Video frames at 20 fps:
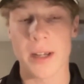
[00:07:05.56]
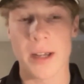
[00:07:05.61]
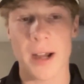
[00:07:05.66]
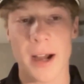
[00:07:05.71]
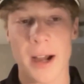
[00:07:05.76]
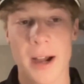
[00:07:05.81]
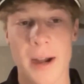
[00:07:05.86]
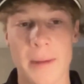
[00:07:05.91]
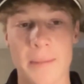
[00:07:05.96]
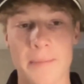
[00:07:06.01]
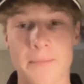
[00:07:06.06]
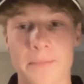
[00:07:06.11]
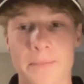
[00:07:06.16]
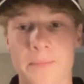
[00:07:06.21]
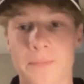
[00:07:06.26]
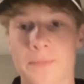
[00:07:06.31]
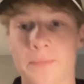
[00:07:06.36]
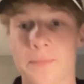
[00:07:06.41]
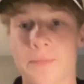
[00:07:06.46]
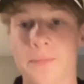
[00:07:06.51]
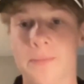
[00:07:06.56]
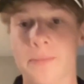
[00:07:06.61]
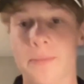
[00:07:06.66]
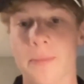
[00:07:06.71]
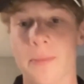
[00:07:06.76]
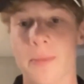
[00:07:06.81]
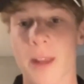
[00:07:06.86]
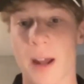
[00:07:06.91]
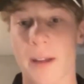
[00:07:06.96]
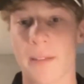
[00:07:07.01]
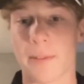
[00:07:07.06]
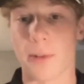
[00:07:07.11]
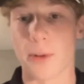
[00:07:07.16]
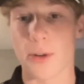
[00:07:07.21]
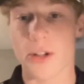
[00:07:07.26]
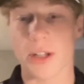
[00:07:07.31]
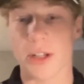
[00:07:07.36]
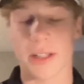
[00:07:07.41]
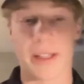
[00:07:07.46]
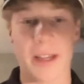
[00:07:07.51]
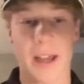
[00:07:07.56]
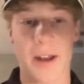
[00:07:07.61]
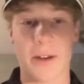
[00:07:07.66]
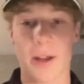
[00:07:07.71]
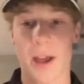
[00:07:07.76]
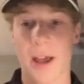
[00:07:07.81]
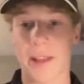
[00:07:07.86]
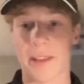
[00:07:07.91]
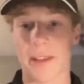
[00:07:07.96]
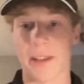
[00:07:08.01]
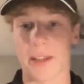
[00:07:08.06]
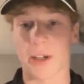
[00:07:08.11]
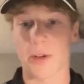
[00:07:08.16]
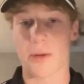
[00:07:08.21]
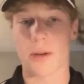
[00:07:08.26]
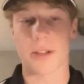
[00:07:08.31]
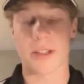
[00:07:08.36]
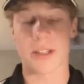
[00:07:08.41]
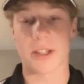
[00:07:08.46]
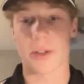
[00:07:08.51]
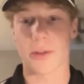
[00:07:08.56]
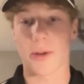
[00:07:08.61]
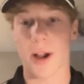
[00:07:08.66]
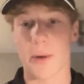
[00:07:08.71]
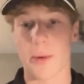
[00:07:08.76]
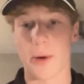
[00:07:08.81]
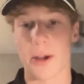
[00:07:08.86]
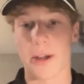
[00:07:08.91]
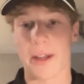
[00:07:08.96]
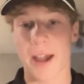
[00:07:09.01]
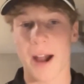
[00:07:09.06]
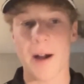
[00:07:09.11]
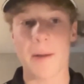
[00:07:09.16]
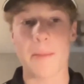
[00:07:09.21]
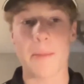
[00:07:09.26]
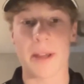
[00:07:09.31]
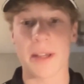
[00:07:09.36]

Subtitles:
unfortunately, I think it didn't quite work out.